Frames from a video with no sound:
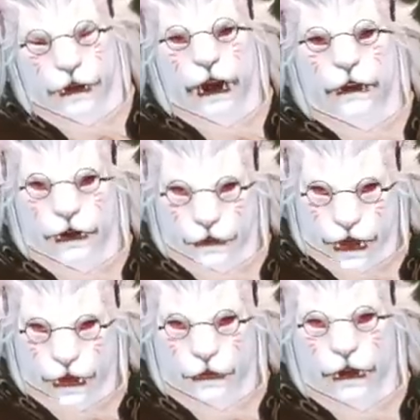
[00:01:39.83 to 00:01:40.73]
The
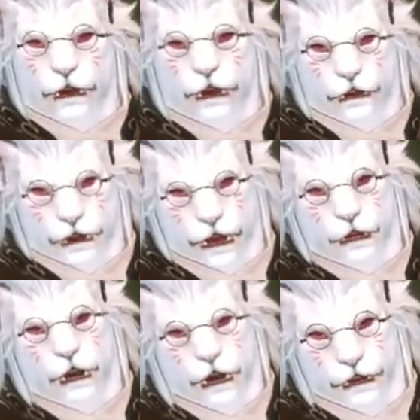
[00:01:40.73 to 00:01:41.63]
important thing is, is that
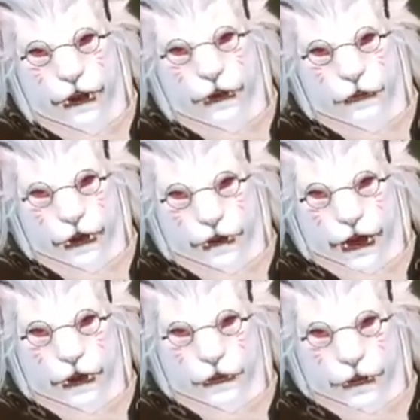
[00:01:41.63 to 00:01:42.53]
uh, there
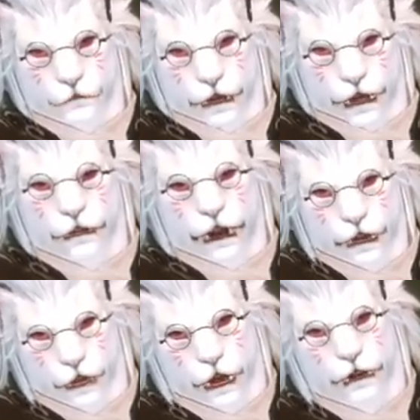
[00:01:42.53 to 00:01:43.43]
are certain items
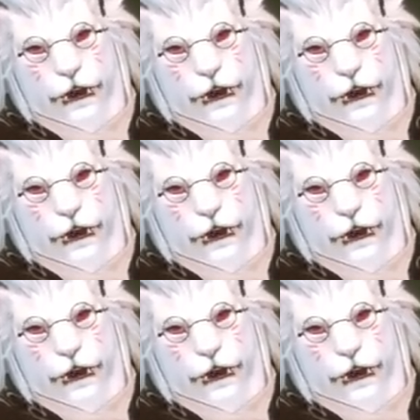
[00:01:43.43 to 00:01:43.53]
that